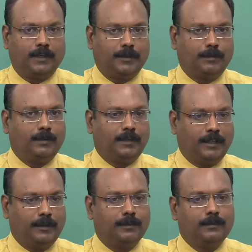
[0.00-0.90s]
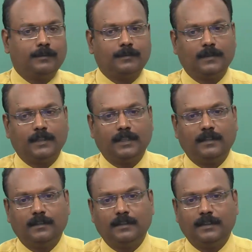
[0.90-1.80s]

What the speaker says: I should tell you that